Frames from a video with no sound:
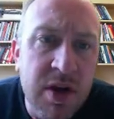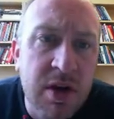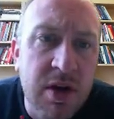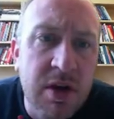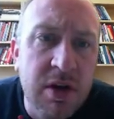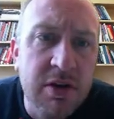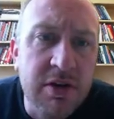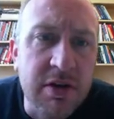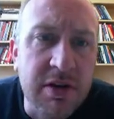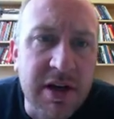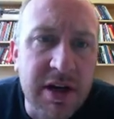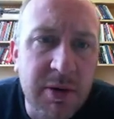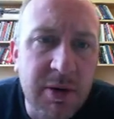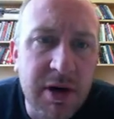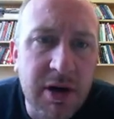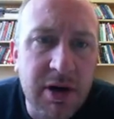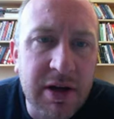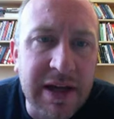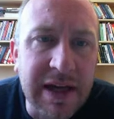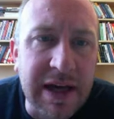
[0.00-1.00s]
So here we're
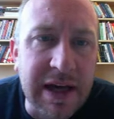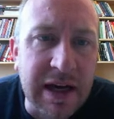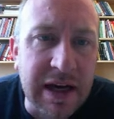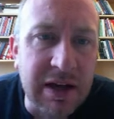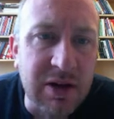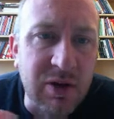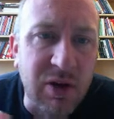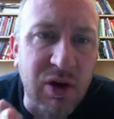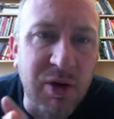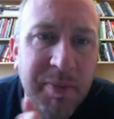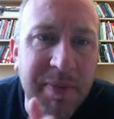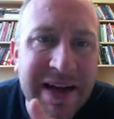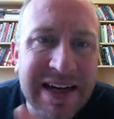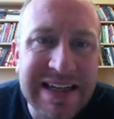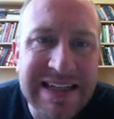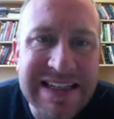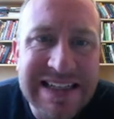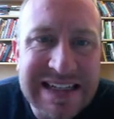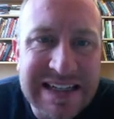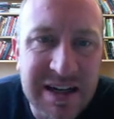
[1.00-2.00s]
looking at a local
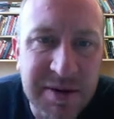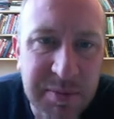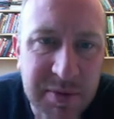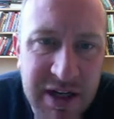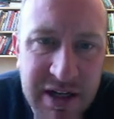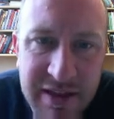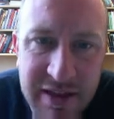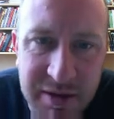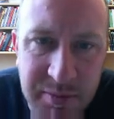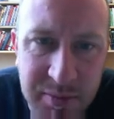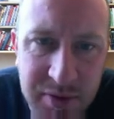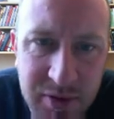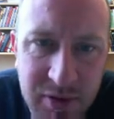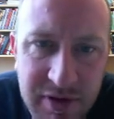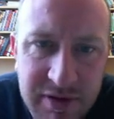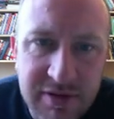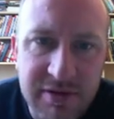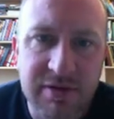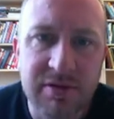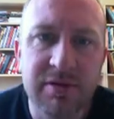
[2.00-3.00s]
painting company that employs
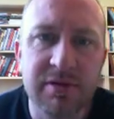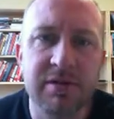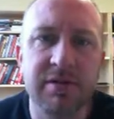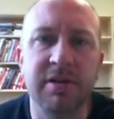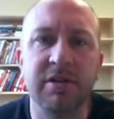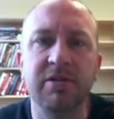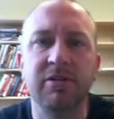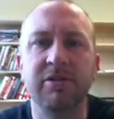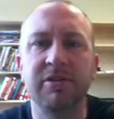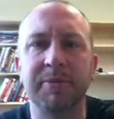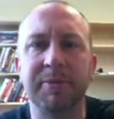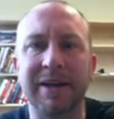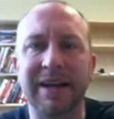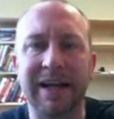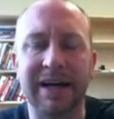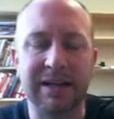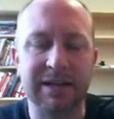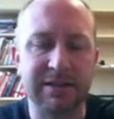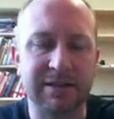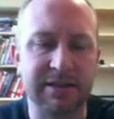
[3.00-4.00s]
students to do some
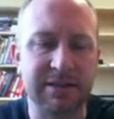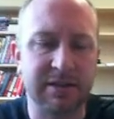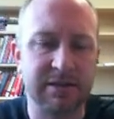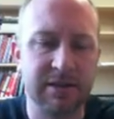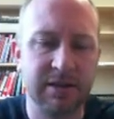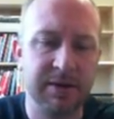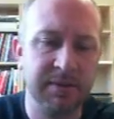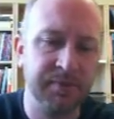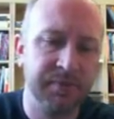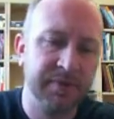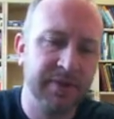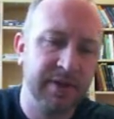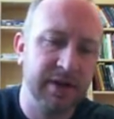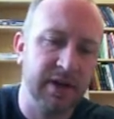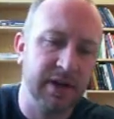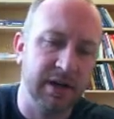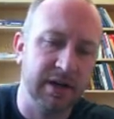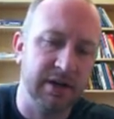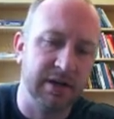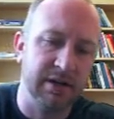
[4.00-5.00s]
analysis
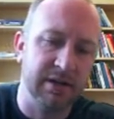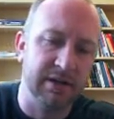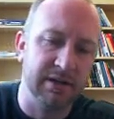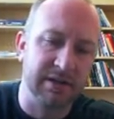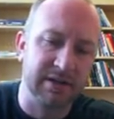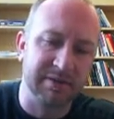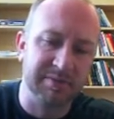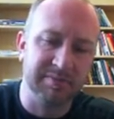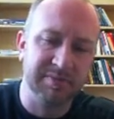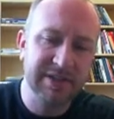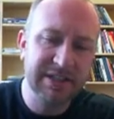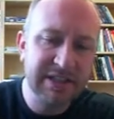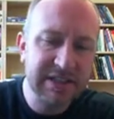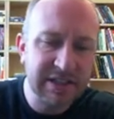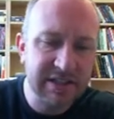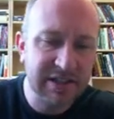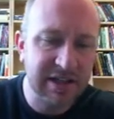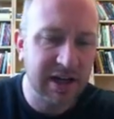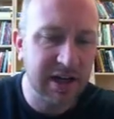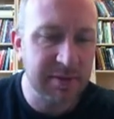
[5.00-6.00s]
uh, on the completion
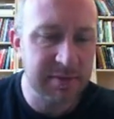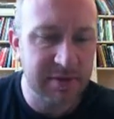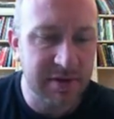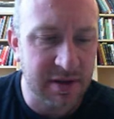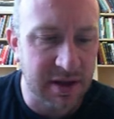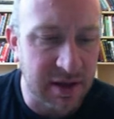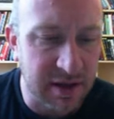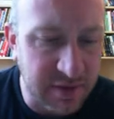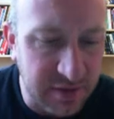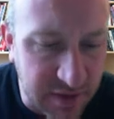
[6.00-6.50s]
times of